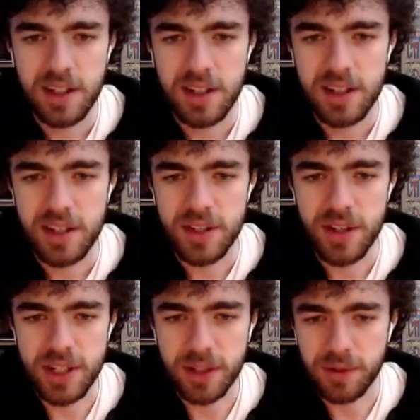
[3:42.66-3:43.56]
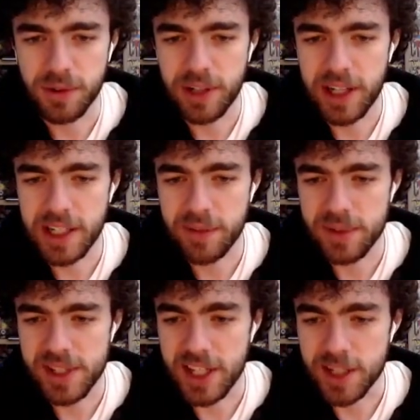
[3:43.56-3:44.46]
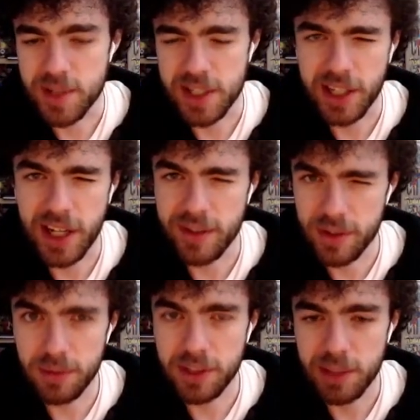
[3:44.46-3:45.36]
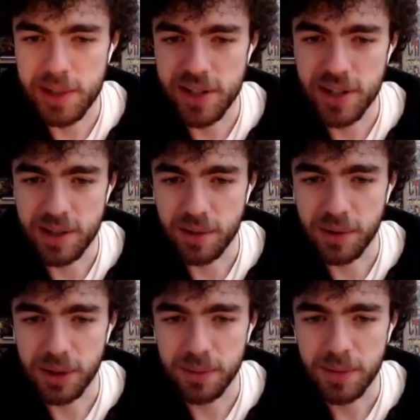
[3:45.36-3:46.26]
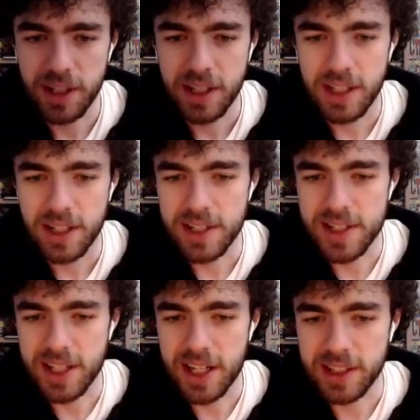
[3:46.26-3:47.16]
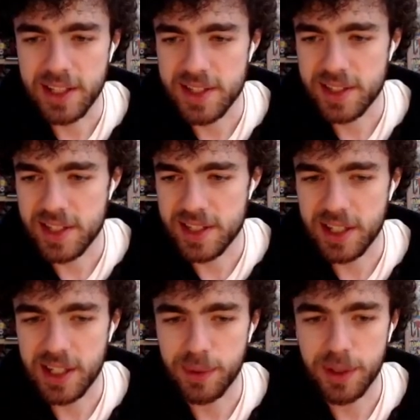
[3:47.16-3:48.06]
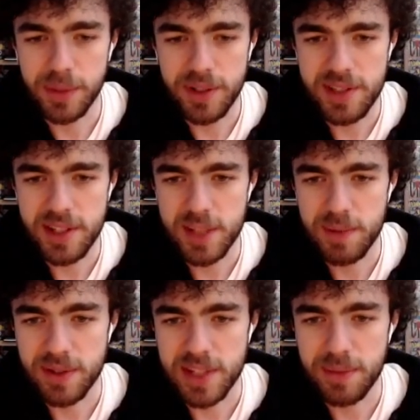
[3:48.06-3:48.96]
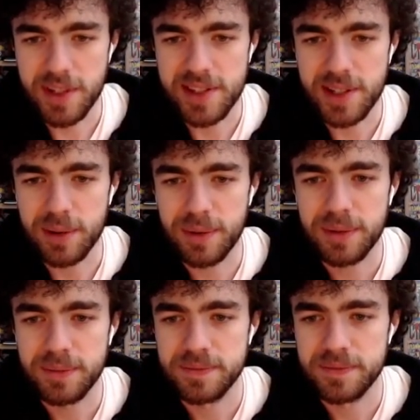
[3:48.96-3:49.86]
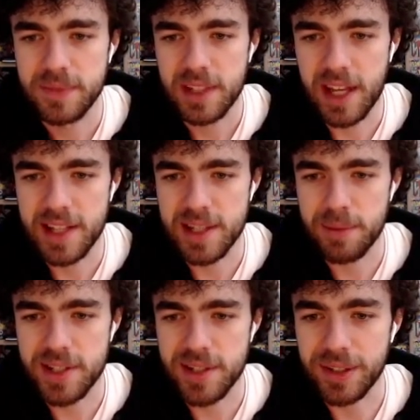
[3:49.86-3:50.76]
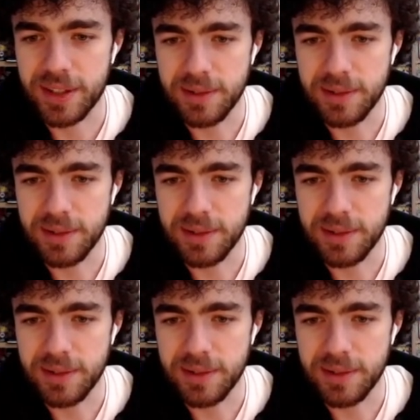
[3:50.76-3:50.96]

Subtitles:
Searching for our level 6, which is the card you're normally going to be searching for. This card can discard a worm monster to special summon itself, and summon a token.